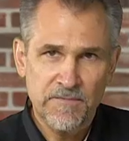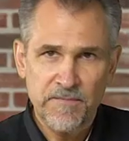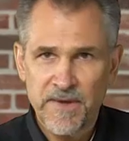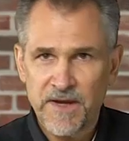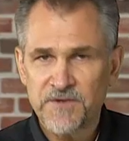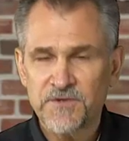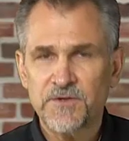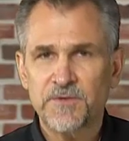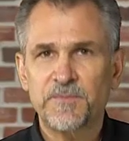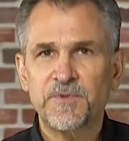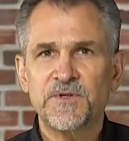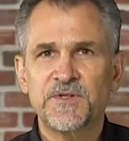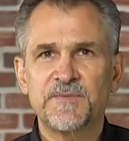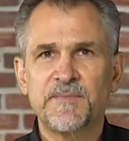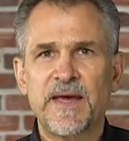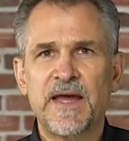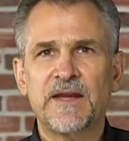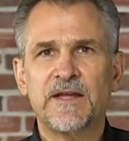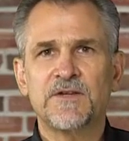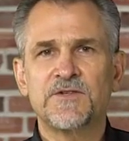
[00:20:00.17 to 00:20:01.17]
measure
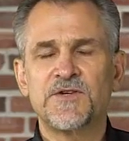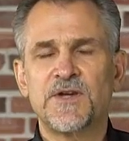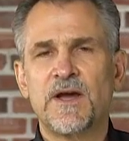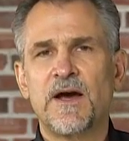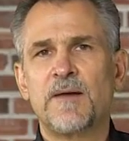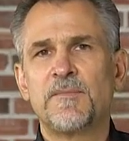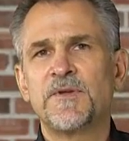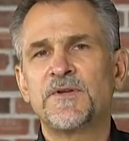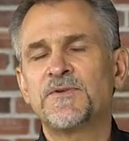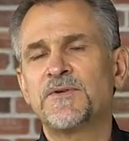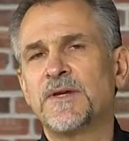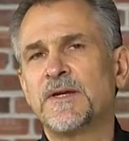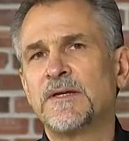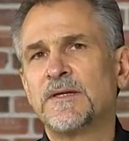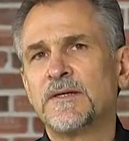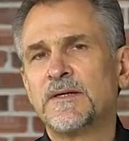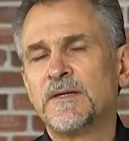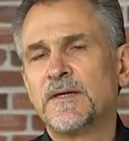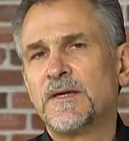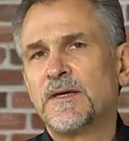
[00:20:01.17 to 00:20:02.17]
prismatic geometry.
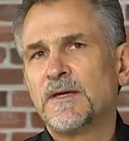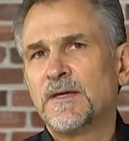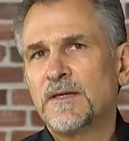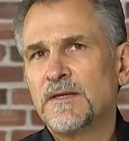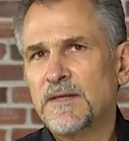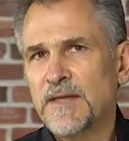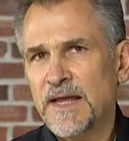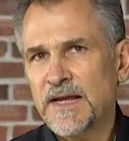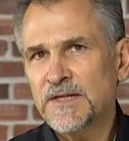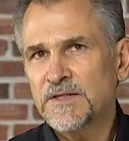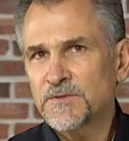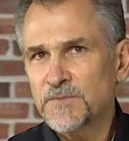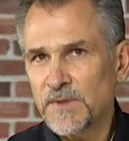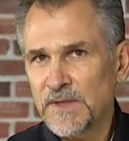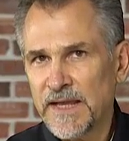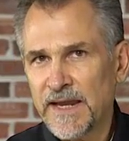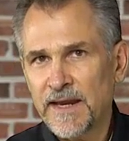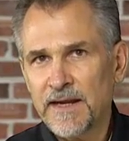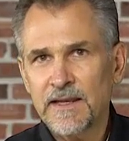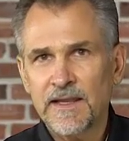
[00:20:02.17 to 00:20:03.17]
Next,
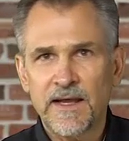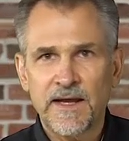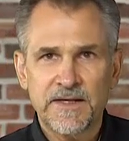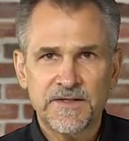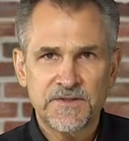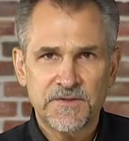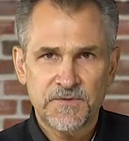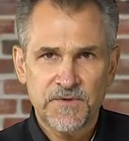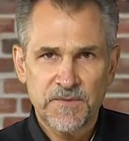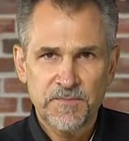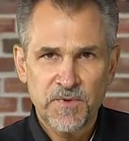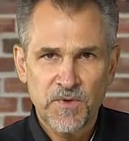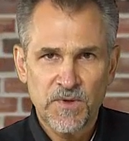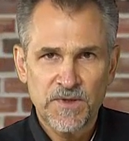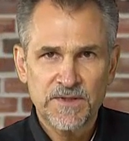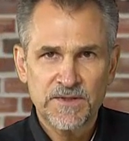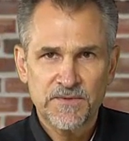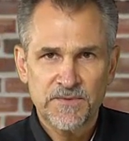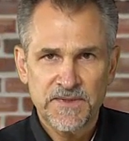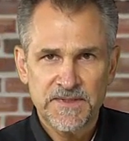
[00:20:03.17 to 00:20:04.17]
we'll analyze and
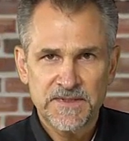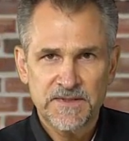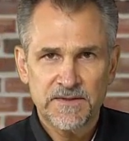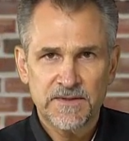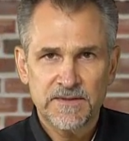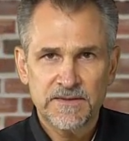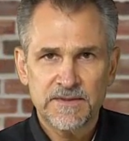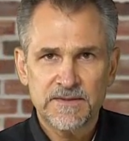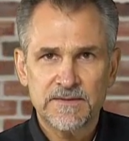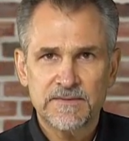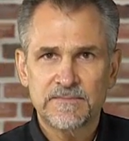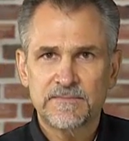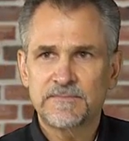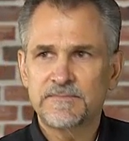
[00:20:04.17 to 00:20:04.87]
report the results.